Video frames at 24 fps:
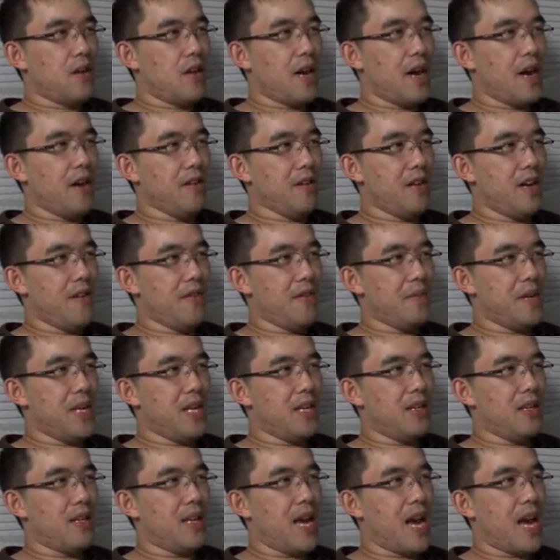I only ever made
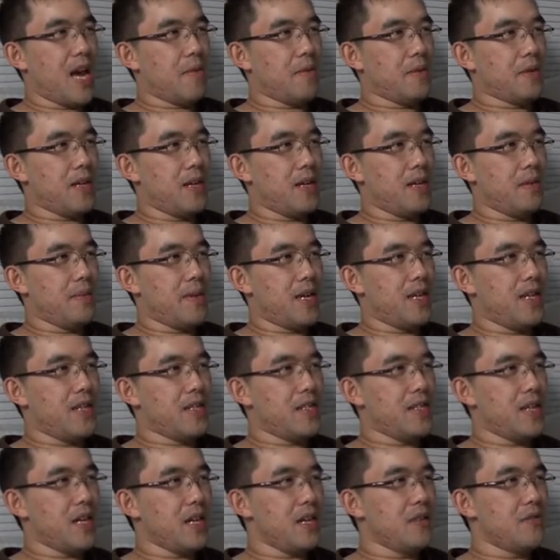it to the Animal Kingdom, and the
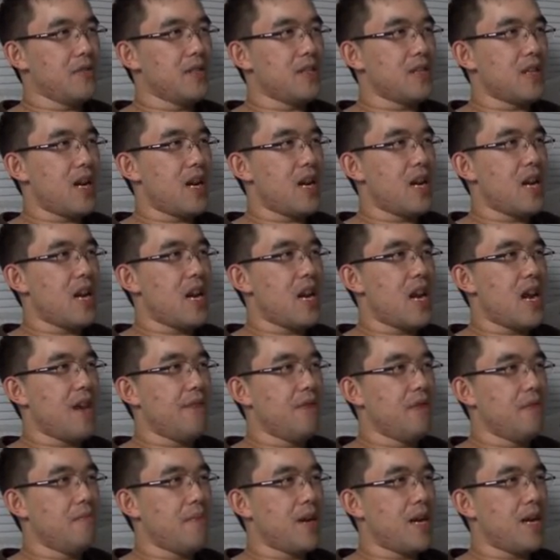second reason I
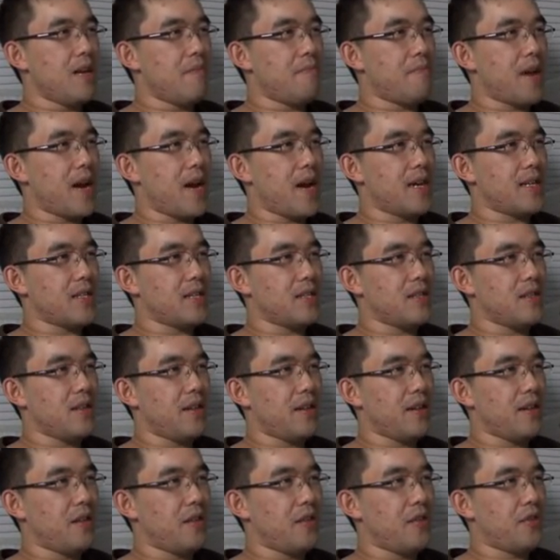never made it past,
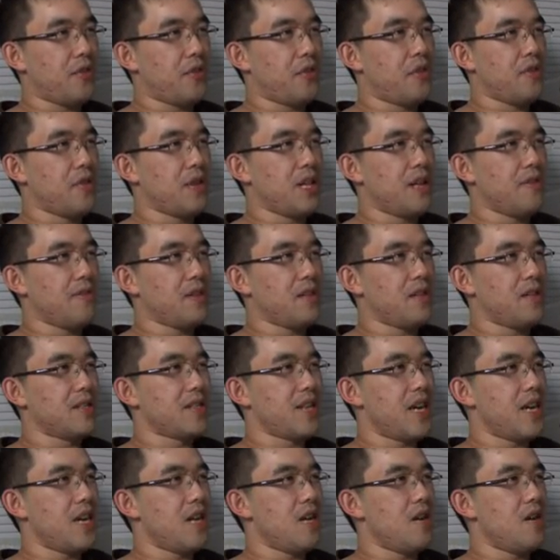like, the third level, because
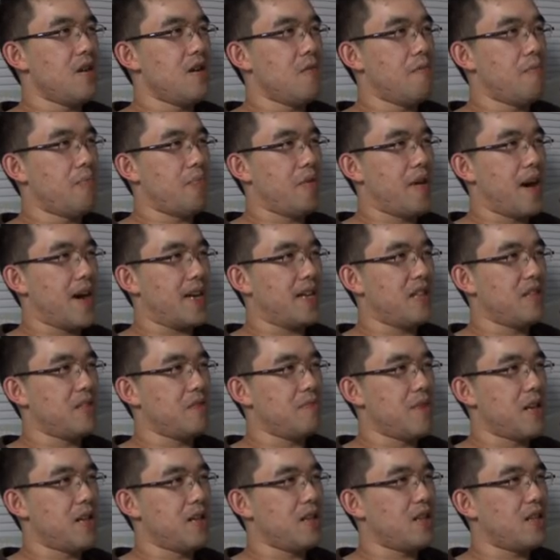I didn't know practice
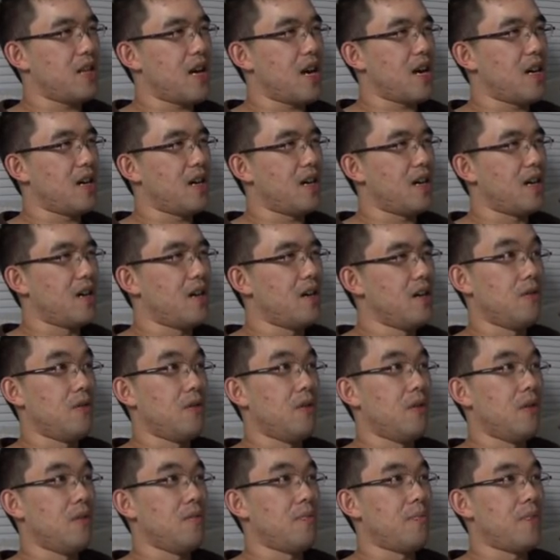meant that, uh,
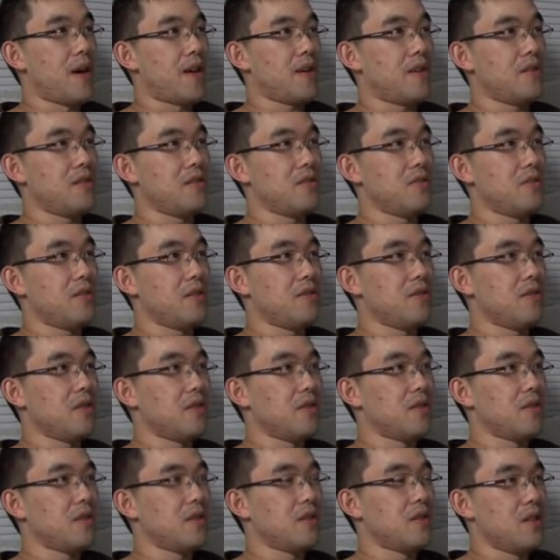oh, practice is what it
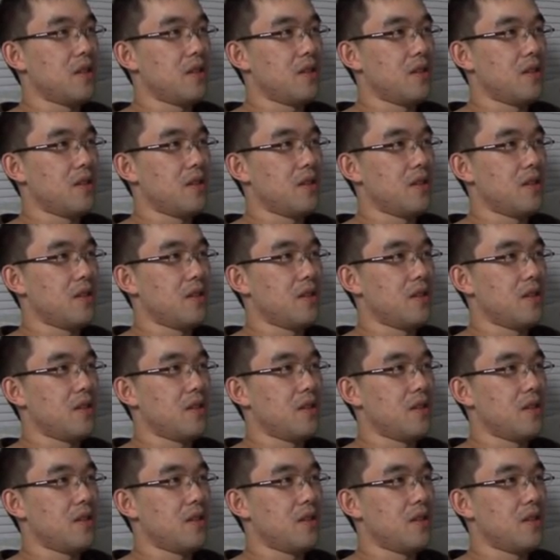was.